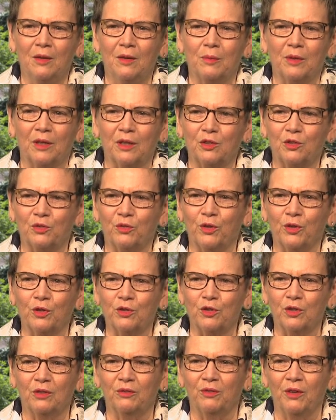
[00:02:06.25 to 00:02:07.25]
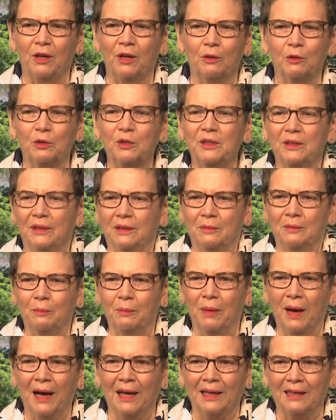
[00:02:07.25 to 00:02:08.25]
because, first of all, she
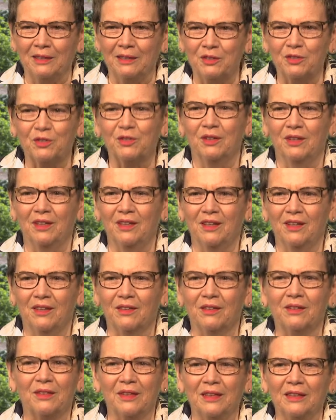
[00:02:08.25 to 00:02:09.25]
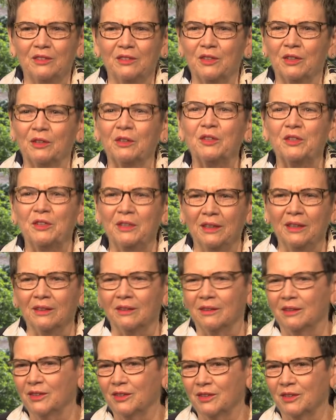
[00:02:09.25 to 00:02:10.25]
embodies the things that are
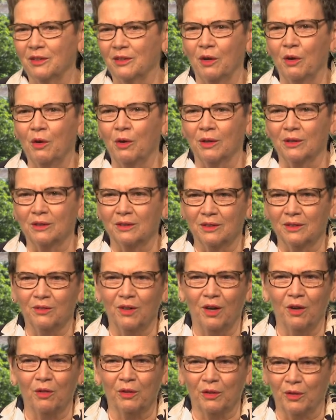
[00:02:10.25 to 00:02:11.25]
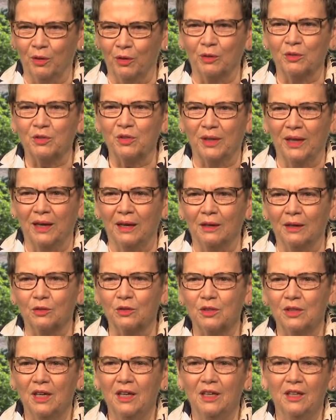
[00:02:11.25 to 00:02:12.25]
dear to the hearts of all the Girl Scouts.